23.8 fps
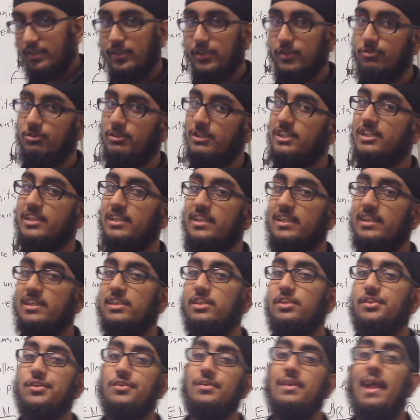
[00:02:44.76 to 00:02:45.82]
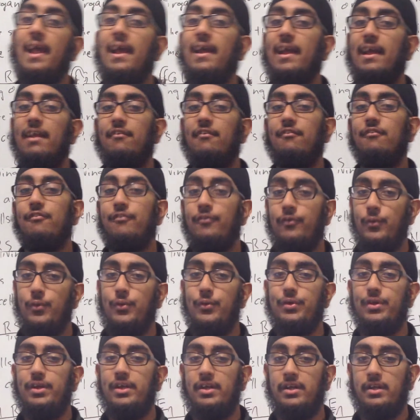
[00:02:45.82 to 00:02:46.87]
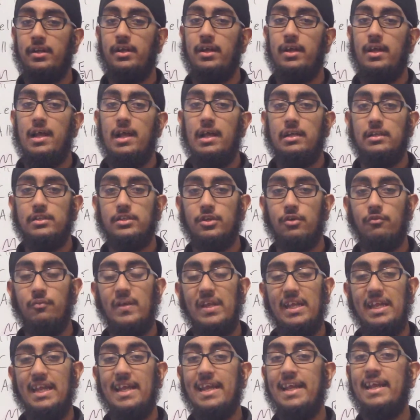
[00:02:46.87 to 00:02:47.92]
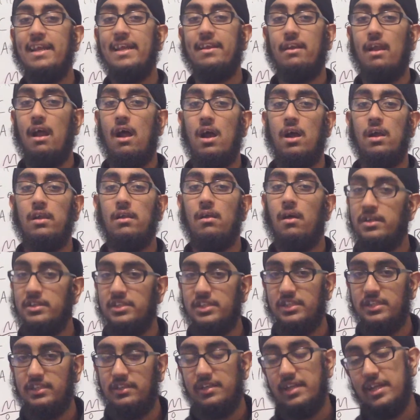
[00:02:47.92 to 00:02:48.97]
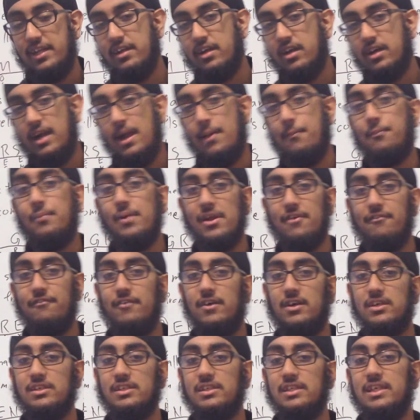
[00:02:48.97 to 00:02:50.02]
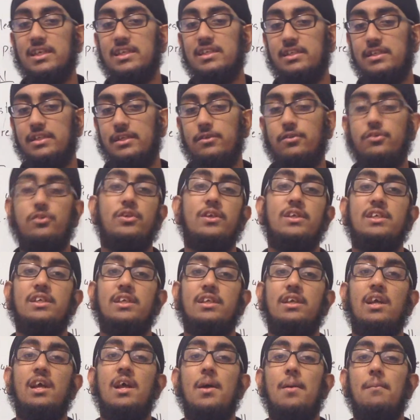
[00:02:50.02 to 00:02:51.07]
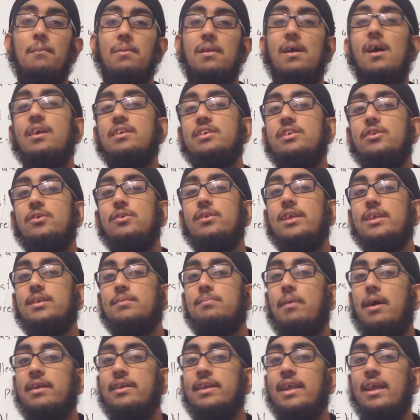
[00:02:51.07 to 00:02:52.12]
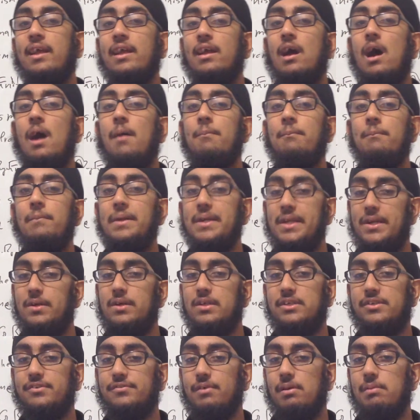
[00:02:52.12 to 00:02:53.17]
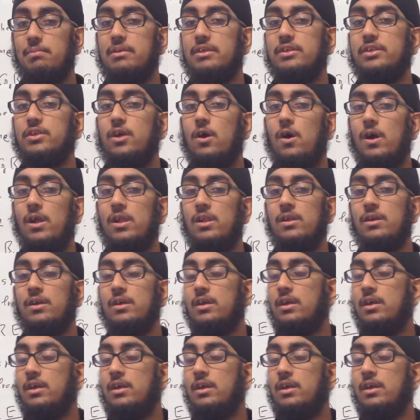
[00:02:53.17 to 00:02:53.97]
Nutrition is to take in food. So we eat our lunch, dinner, and breakfast is nutrition. Plants do this by taking off minerals from the soil.